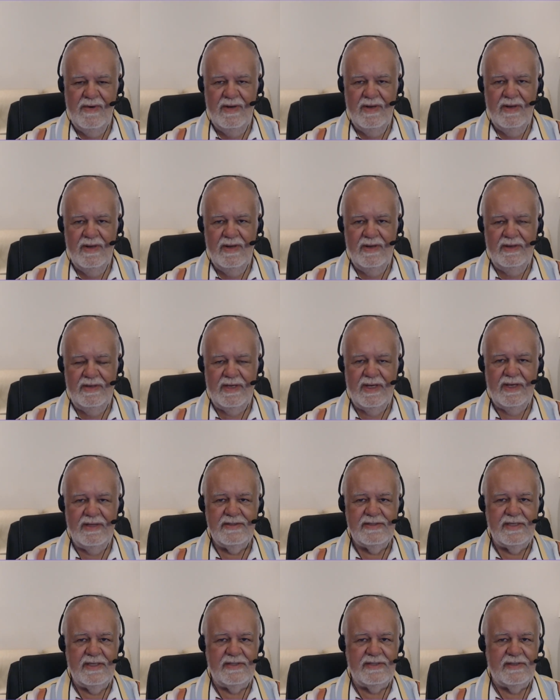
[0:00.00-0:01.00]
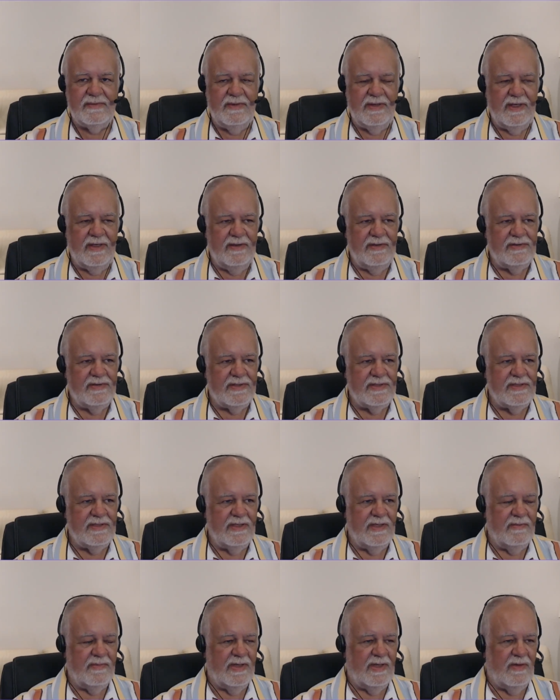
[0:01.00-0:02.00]
And Kant said something interesting
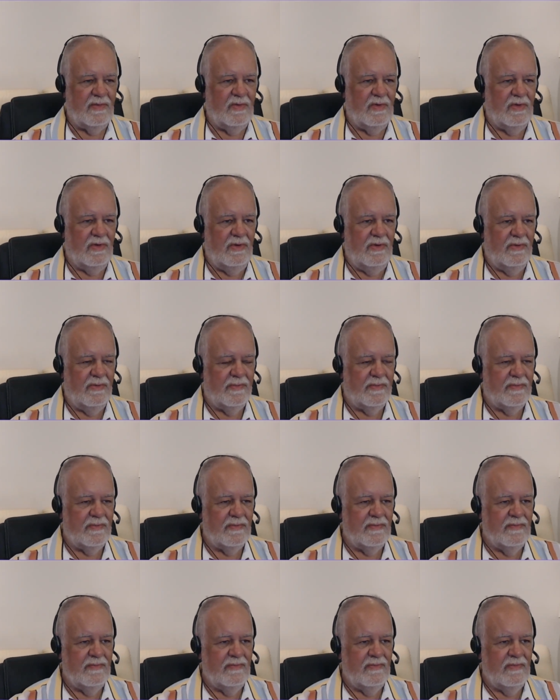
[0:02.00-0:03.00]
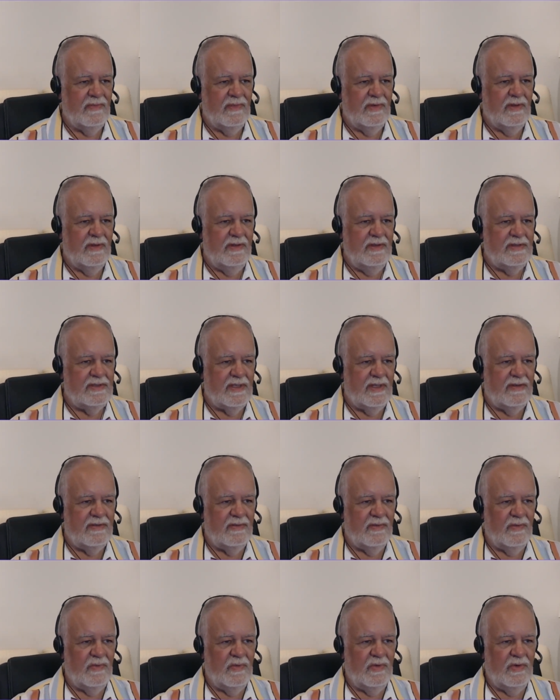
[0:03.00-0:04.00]
about war. He said that
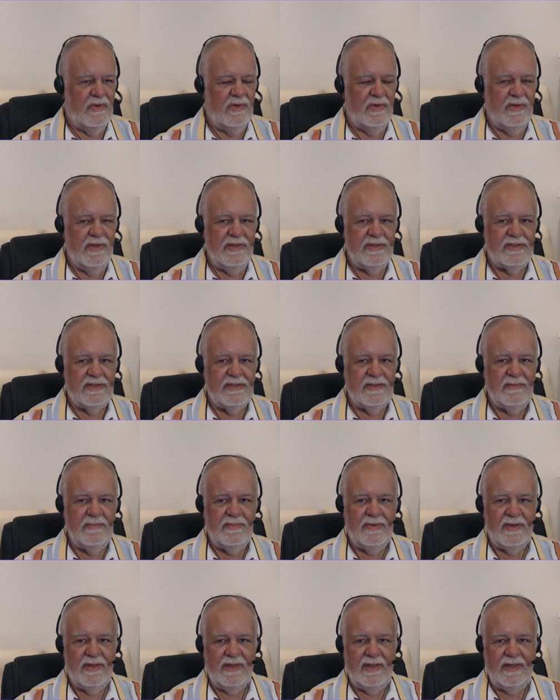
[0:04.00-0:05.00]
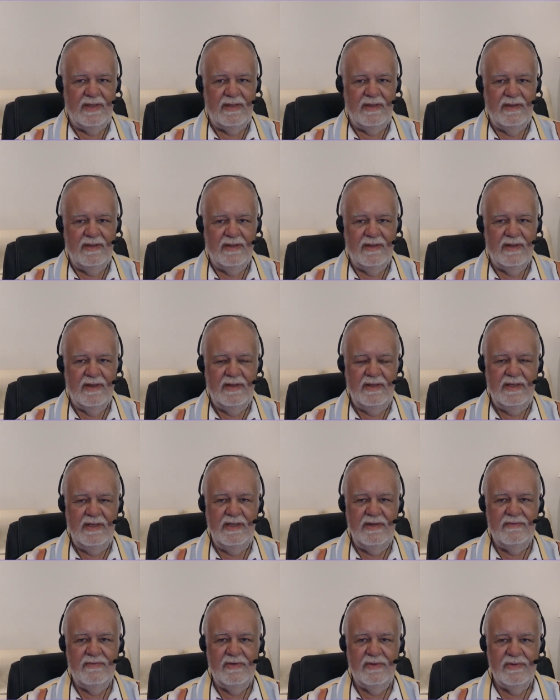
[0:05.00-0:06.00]
war is simply an
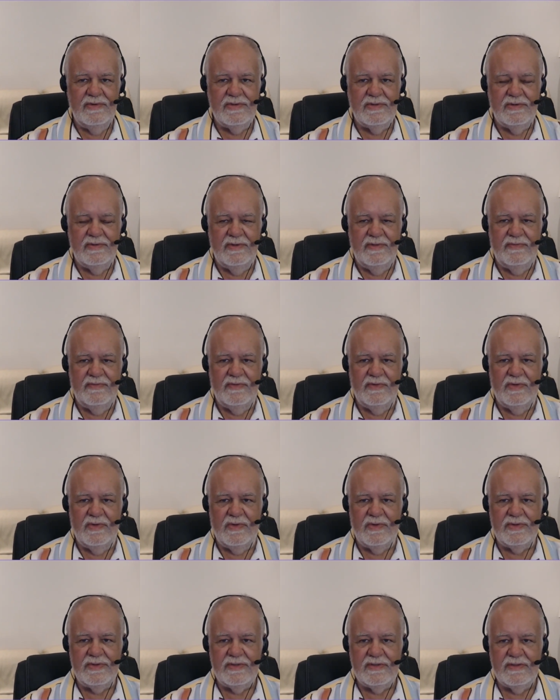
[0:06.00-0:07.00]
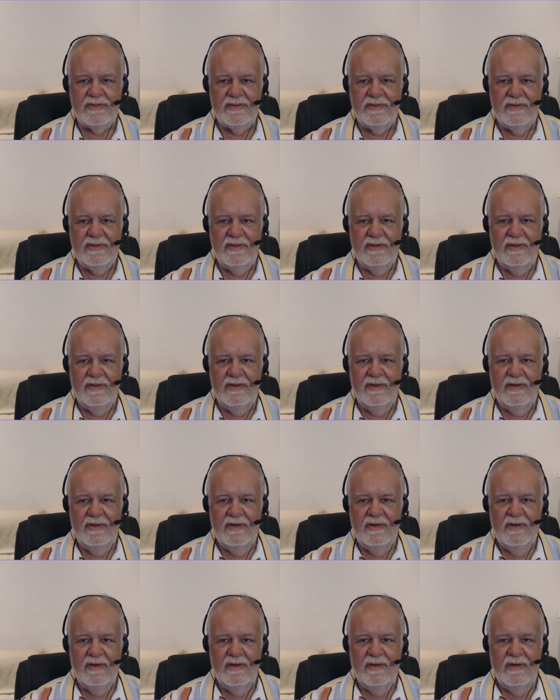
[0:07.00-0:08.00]
evolutionary force
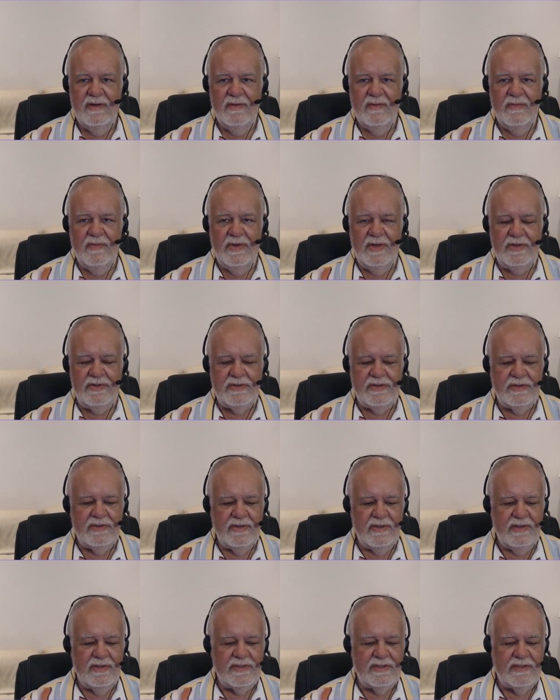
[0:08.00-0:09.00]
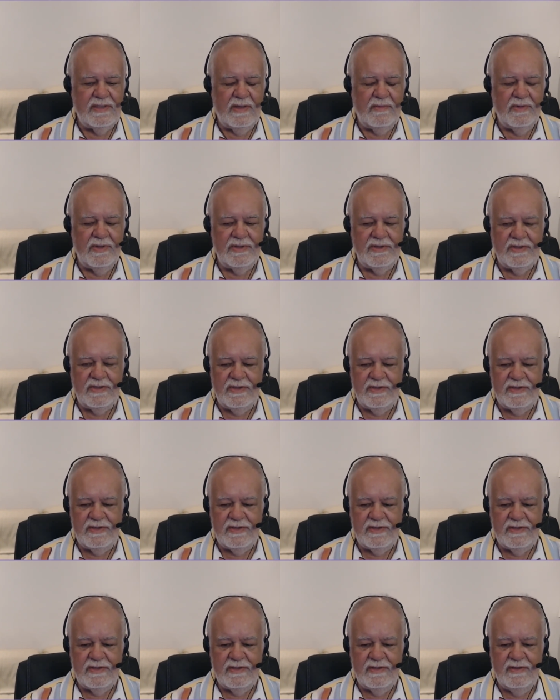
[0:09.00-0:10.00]
which
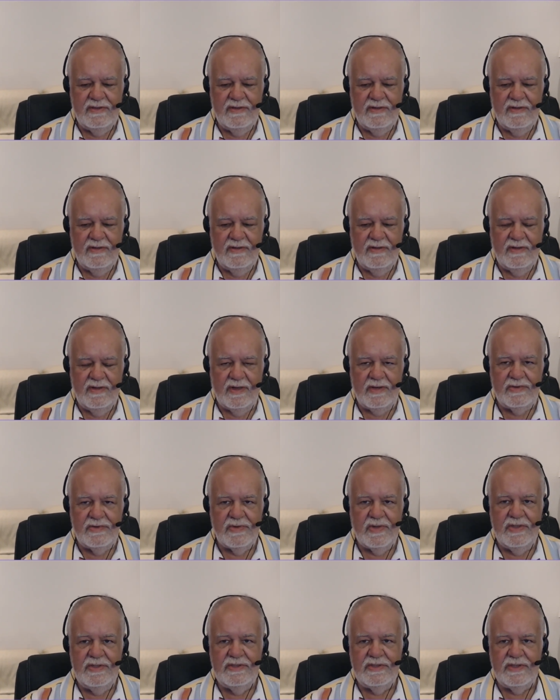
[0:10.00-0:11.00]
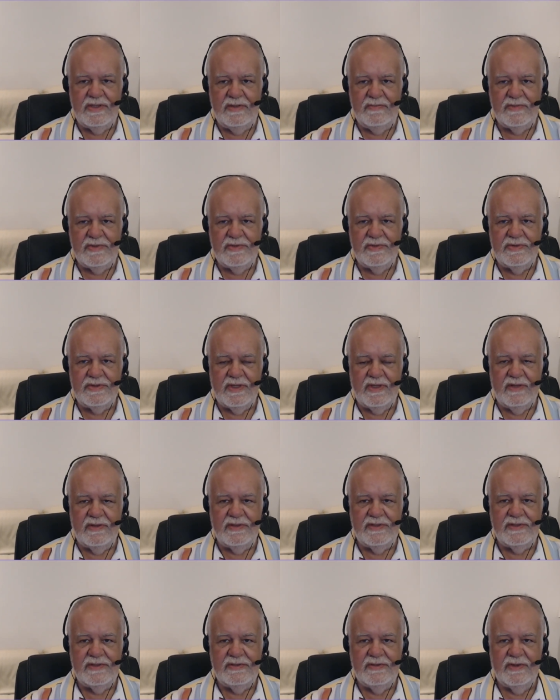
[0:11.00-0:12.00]
establishes those regimes which are the
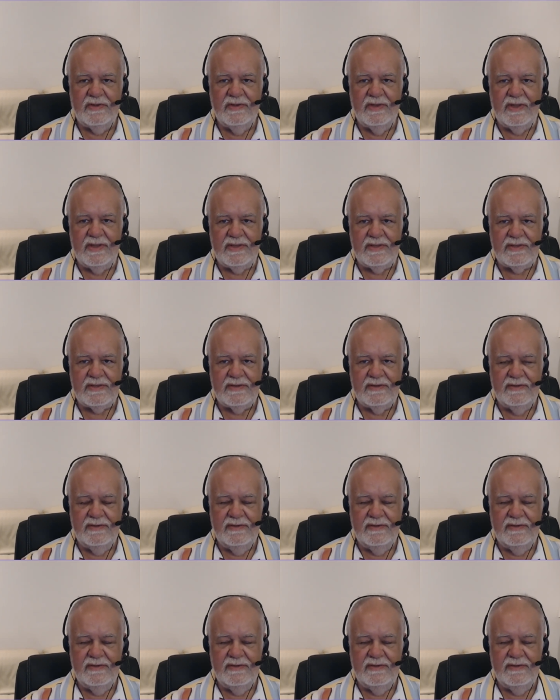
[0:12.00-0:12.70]
strongest.